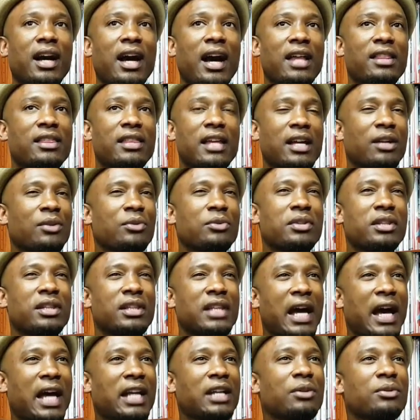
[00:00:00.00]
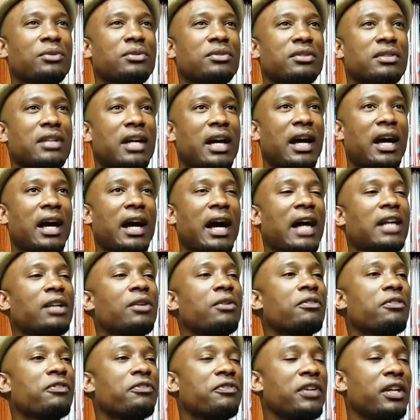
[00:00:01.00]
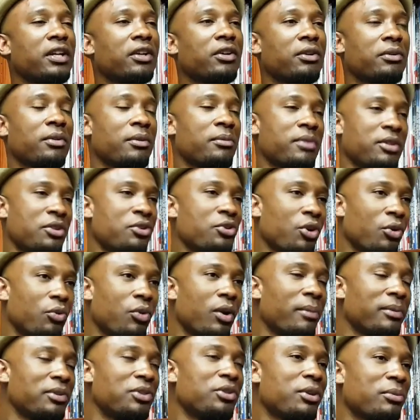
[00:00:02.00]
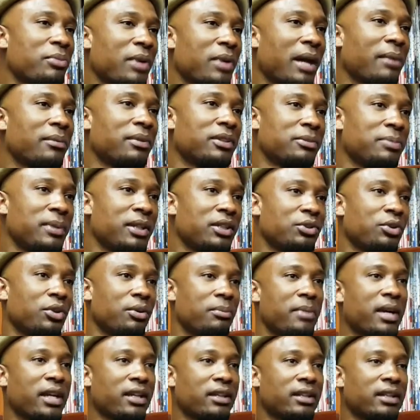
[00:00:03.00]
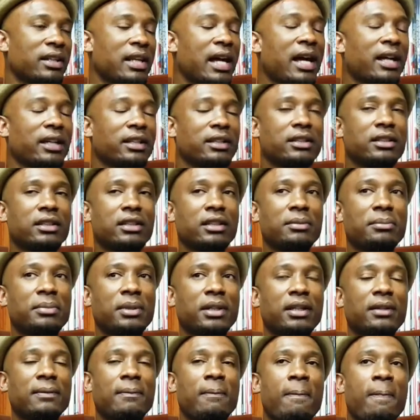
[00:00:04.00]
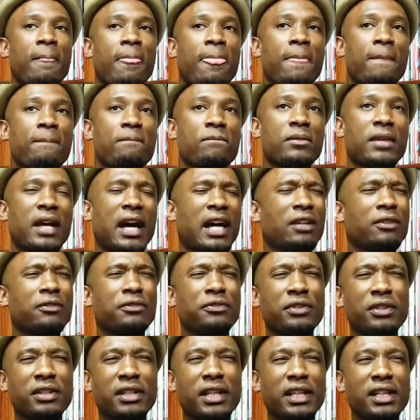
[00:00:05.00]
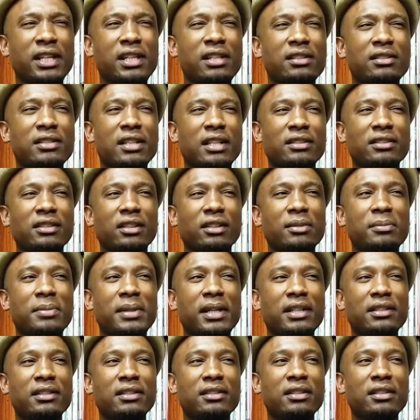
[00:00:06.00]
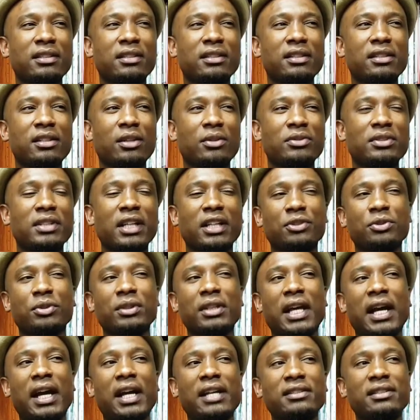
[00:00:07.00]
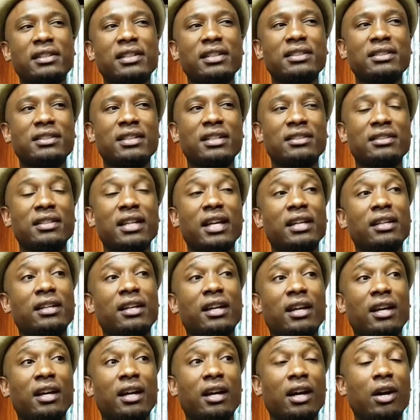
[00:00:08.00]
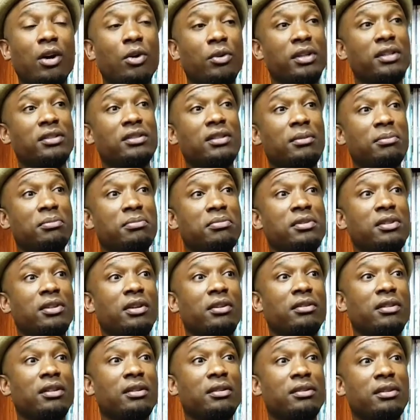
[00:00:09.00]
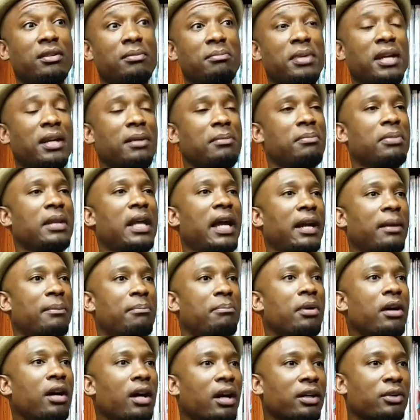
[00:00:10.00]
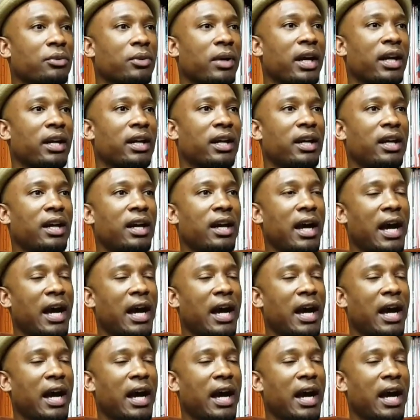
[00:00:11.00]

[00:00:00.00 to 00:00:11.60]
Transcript: I don't feel, I mean, you're a woman, you could probably speak to it better than I could, but I don't feel that he's necessarily being, you know, sexualized in the sense that, oh, he's the, you know, the big black buck, right?